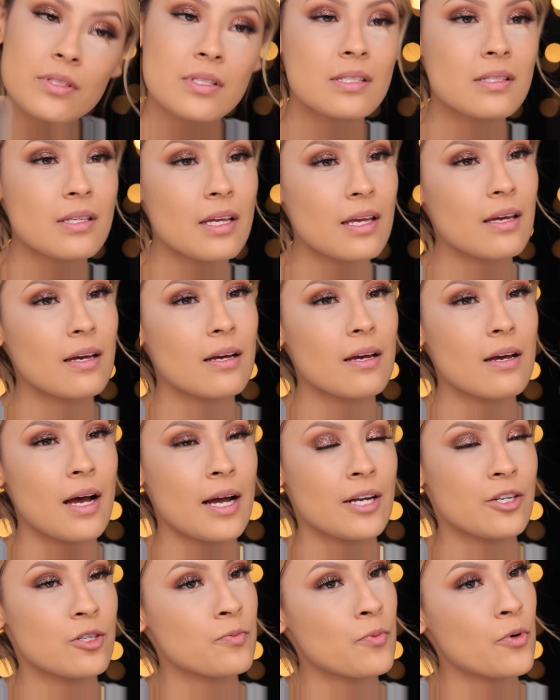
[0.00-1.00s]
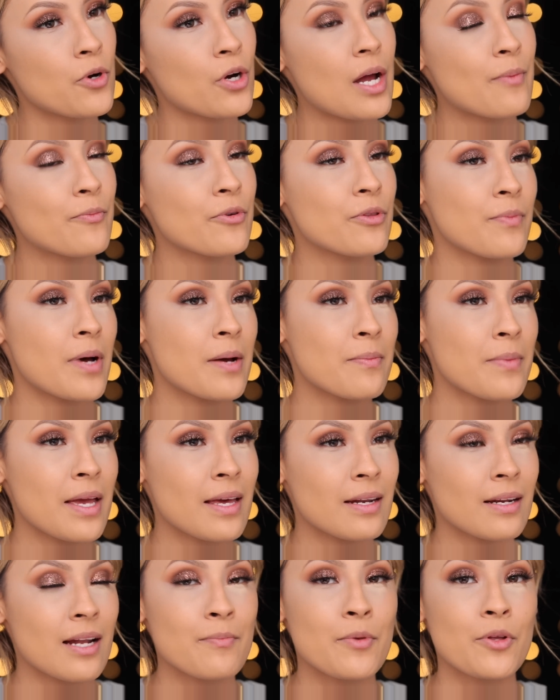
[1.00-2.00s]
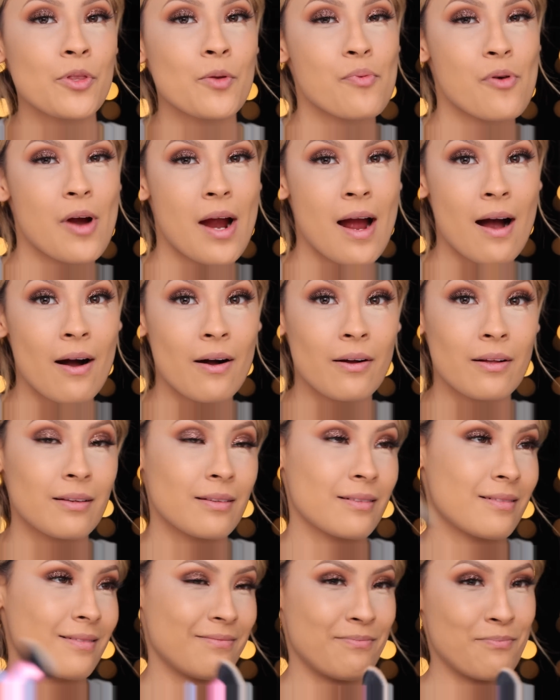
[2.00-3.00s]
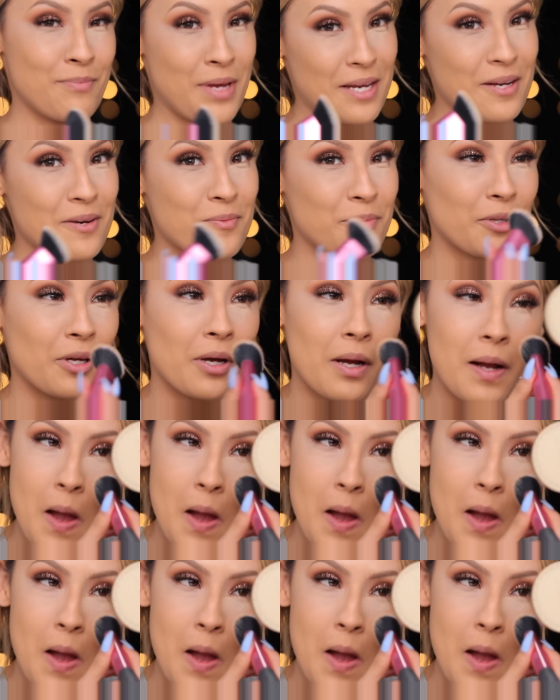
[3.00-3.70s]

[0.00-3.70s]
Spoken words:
This is like a, I just broke up with my man and I'm on the prowl. Makeup look.